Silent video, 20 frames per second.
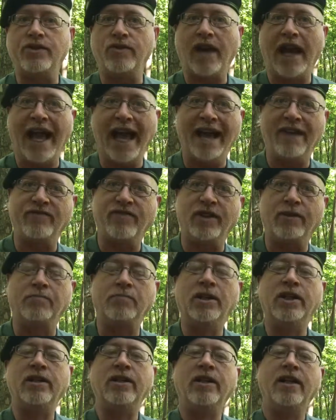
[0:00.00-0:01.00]
you have
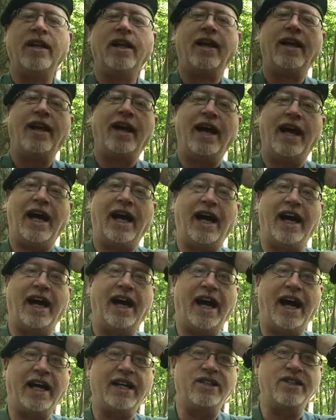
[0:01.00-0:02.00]
them.
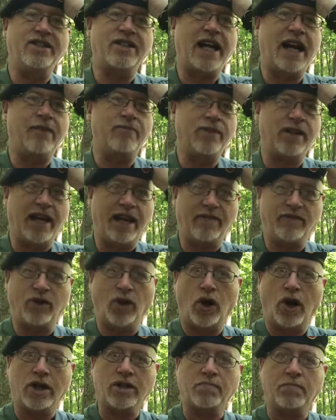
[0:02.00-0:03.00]
I just happen to have
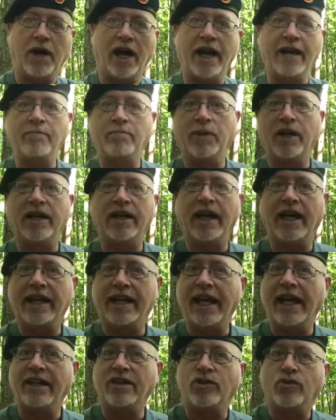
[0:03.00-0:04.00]
lost mine, but
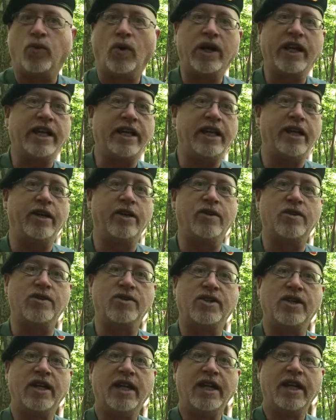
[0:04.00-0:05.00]
again, 20
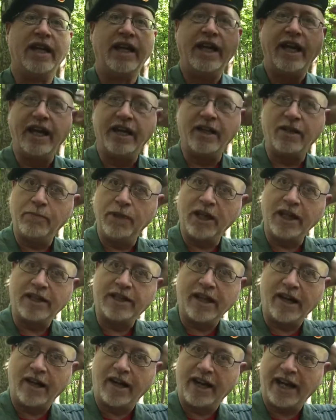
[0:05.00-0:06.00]
years in the
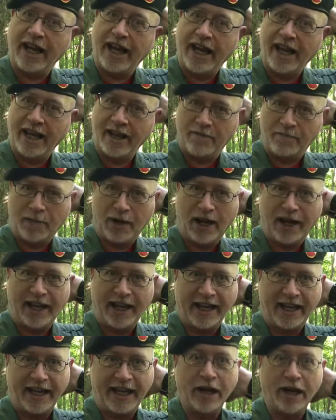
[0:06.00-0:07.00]
military and
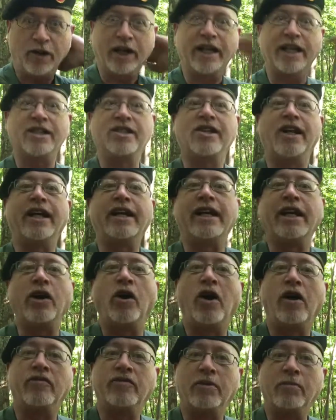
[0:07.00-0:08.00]
my hearing is slightly
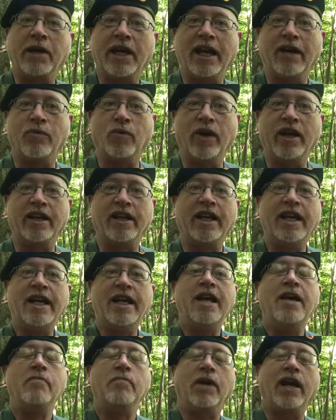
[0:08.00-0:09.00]
off to begin with.
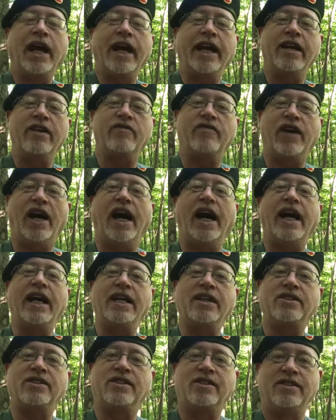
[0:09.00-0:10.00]
But I
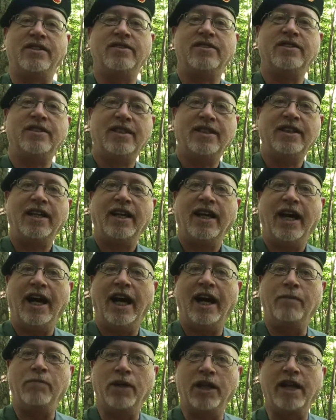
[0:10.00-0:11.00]
advise,
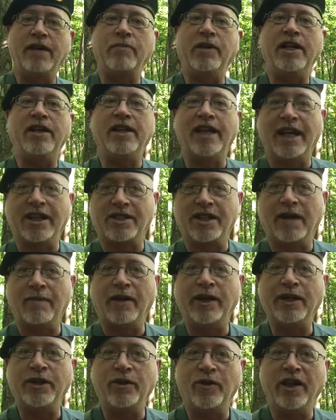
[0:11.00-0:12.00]
believe me, next time
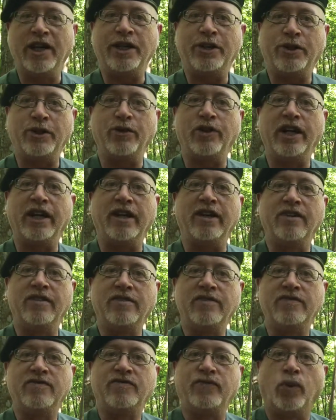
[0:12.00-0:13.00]
I do any
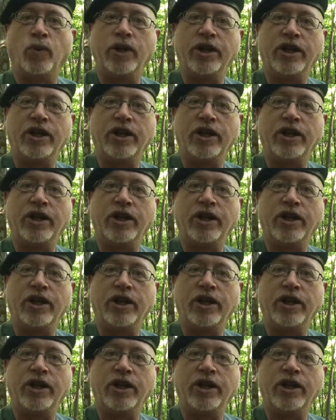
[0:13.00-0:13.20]
shooting for